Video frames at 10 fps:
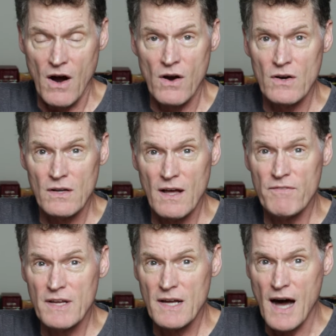our
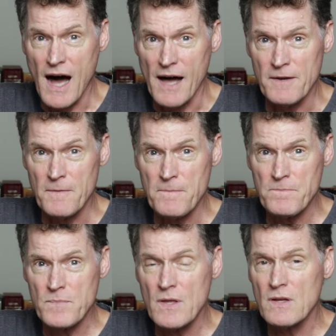loving God
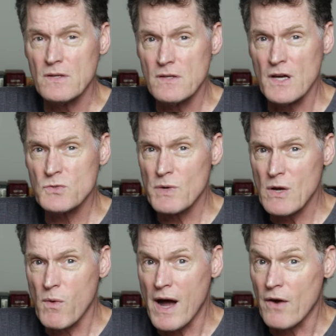does
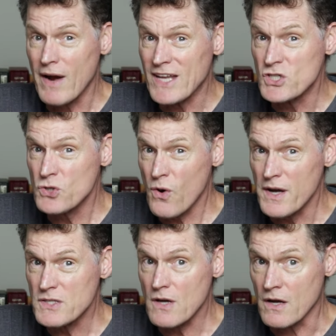require a
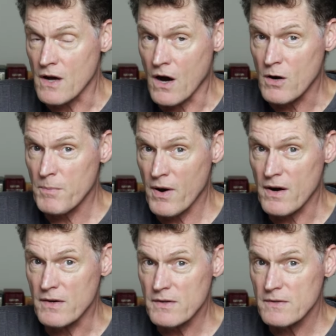choice on our
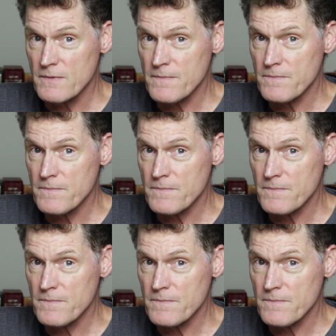part,